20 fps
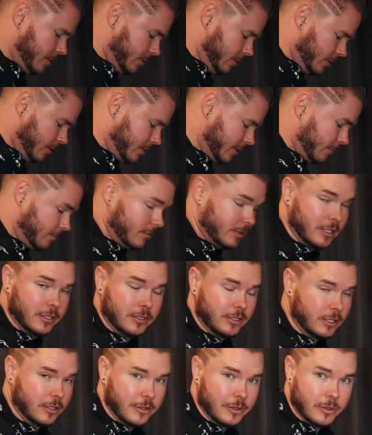too because I'm
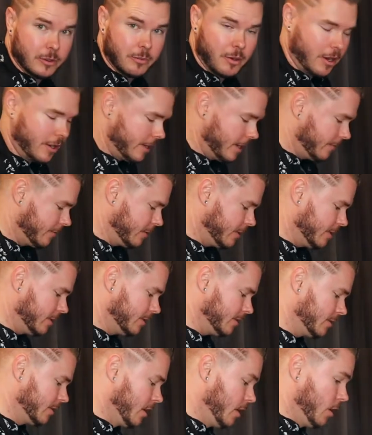literally going to a party after
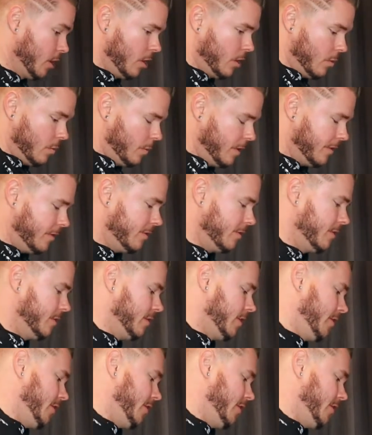this with the